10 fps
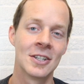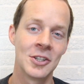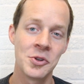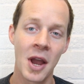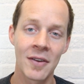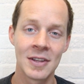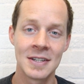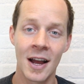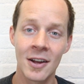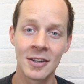Do you have the
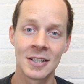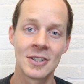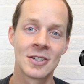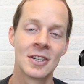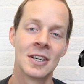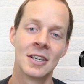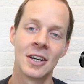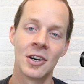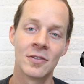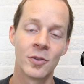knowledge
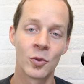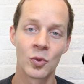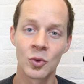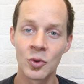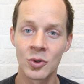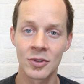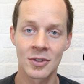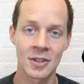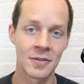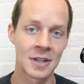of
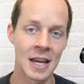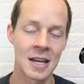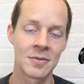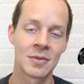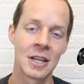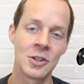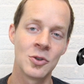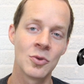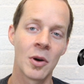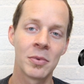rules of a game? Can
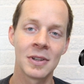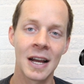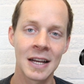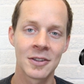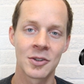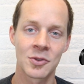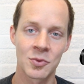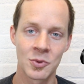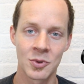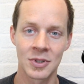you apply those
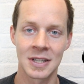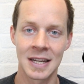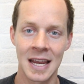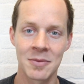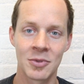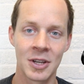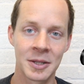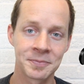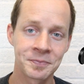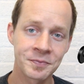rules in gameplay?